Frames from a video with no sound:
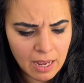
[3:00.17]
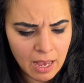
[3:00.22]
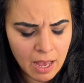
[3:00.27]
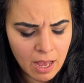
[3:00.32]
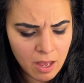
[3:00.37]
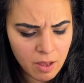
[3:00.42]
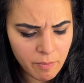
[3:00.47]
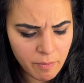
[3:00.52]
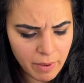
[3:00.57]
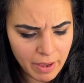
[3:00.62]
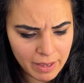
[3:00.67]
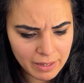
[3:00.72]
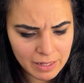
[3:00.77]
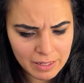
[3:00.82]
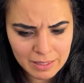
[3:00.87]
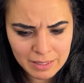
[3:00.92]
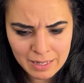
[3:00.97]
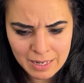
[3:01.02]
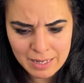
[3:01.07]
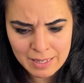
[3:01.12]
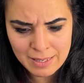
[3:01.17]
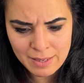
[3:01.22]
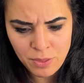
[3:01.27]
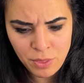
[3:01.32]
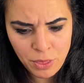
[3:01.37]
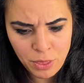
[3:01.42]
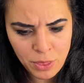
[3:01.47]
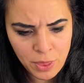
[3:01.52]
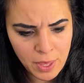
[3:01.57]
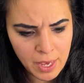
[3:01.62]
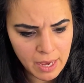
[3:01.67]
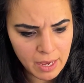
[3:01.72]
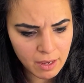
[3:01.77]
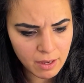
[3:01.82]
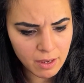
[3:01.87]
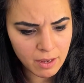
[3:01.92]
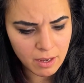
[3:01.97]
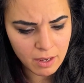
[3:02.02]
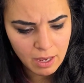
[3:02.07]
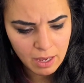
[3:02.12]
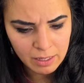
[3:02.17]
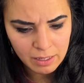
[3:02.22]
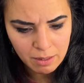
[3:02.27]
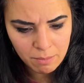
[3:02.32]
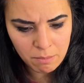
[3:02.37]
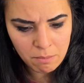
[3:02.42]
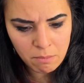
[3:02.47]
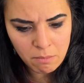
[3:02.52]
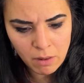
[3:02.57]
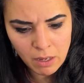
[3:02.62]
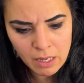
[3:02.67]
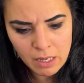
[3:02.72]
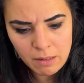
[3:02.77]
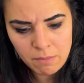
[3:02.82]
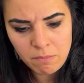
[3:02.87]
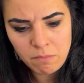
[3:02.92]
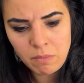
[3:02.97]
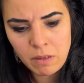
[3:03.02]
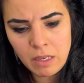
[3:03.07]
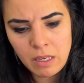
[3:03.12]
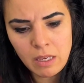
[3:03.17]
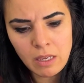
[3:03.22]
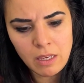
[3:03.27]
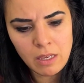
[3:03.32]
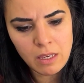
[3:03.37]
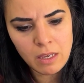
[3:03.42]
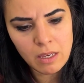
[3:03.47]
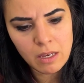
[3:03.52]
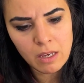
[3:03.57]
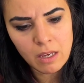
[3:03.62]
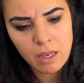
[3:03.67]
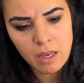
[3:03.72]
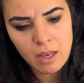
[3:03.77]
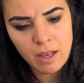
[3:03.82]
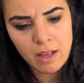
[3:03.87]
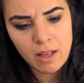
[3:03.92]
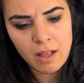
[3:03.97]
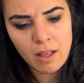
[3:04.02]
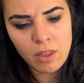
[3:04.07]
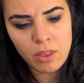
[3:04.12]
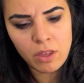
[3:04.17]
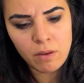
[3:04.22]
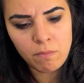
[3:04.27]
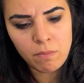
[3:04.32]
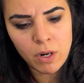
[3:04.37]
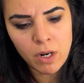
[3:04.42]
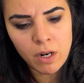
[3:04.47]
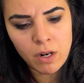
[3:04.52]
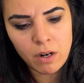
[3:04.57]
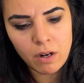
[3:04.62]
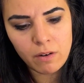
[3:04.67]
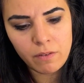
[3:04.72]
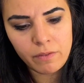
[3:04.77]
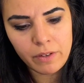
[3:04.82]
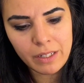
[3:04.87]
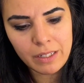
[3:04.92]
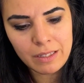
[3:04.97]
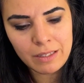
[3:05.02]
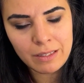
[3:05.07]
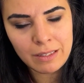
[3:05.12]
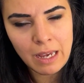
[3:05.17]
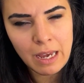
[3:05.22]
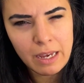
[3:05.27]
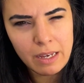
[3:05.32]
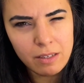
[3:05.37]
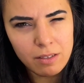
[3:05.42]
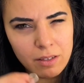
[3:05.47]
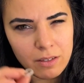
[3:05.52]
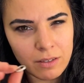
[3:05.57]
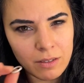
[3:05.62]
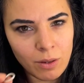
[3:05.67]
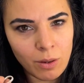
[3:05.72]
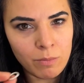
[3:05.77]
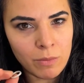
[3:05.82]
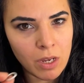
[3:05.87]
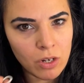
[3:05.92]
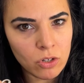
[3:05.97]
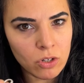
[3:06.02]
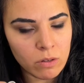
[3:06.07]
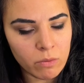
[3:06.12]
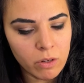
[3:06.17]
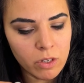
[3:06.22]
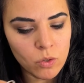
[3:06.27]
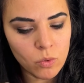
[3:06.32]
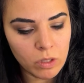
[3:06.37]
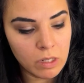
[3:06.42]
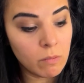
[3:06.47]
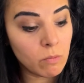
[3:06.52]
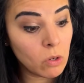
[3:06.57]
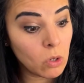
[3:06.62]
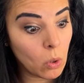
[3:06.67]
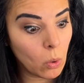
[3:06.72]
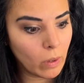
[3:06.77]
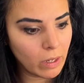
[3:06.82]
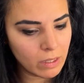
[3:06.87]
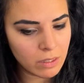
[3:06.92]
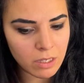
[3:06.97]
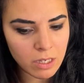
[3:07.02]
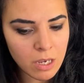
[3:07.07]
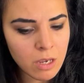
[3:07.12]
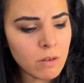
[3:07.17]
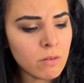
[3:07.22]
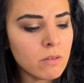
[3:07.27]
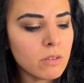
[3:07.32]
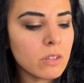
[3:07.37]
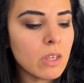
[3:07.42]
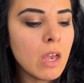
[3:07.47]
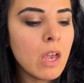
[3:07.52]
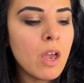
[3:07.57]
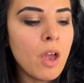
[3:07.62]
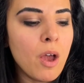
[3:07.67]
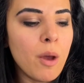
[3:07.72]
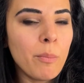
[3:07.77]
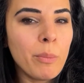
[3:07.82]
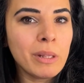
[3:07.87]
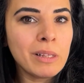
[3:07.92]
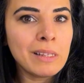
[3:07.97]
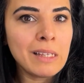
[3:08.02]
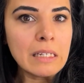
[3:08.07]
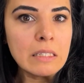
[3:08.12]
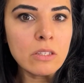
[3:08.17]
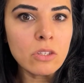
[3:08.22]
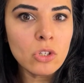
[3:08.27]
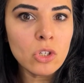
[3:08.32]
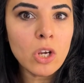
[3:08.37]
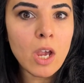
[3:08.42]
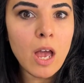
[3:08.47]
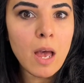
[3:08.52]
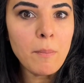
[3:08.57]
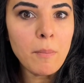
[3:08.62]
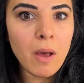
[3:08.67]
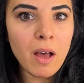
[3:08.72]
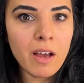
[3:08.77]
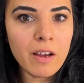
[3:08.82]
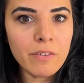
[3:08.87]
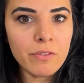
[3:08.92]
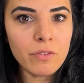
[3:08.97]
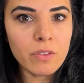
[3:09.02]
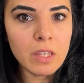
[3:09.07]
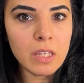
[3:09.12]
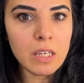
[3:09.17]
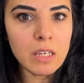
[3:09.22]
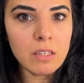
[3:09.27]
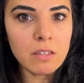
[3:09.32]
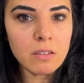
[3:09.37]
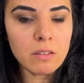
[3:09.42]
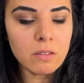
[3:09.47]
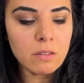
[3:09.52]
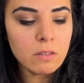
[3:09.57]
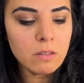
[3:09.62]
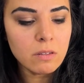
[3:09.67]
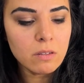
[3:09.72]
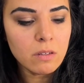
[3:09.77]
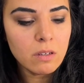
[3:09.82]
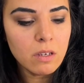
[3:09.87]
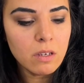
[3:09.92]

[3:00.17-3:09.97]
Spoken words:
up and it's nice and thick and it might be the perfect size. So I'm not sure which one I'm going to use, but let's chop off this